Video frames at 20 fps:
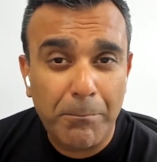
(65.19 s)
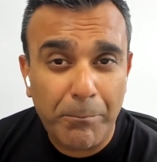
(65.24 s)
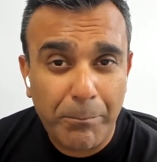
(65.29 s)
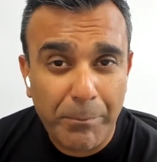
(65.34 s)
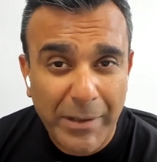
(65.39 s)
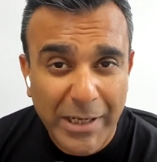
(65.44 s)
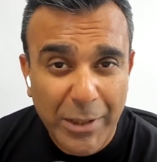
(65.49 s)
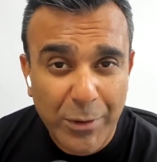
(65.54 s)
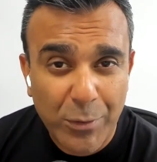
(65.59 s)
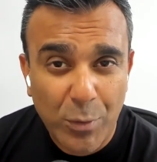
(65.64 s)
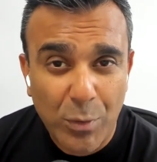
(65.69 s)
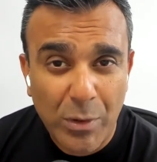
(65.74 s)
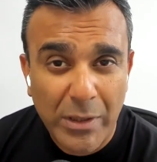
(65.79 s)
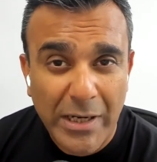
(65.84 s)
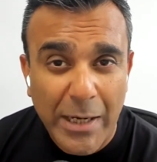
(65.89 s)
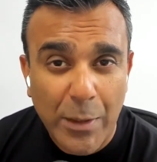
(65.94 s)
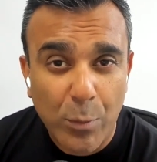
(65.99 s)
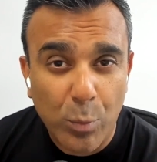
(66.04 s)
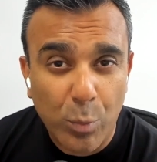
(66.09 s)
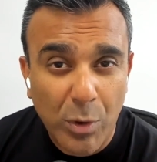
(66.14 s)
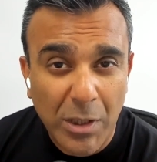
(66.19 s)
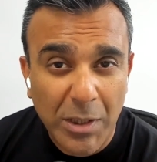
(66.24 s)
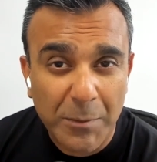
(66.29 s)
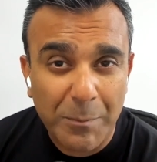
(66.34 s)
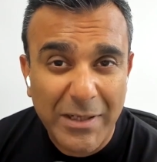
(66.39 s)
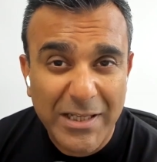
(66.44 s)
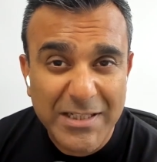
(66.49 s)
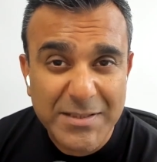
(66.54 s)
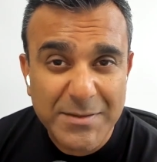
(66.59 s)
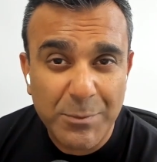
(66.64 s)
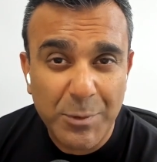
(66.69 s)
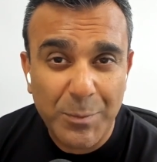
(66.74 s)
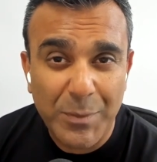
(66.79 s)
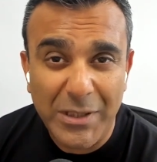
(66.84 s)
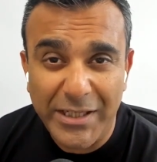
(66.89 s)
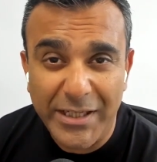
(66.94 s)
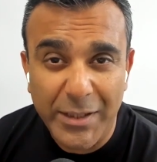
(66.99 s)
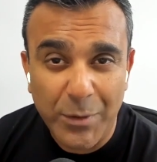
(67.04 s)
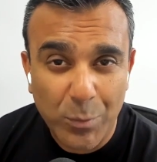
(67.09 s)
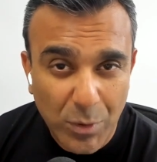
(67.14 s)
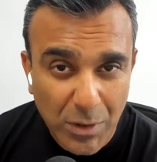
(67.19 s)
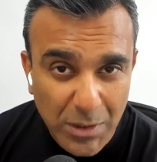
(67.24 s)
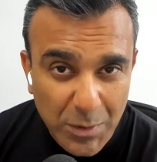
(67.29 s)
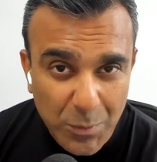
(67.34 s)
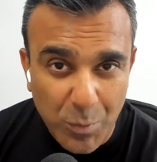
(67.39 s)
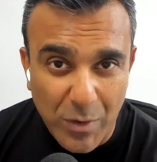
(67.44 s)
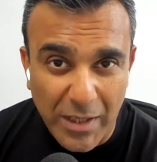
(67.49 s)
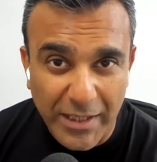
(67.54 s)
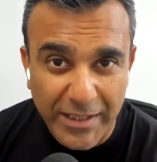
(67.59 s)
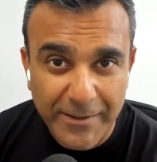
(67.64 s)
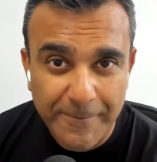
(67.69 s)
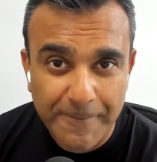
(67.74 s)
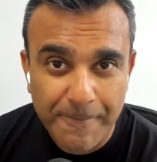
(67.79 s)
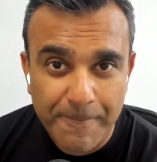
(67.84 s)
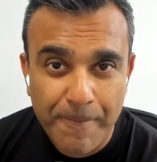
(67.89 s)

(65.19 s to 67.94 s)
payroll and workplace mobility worldwide.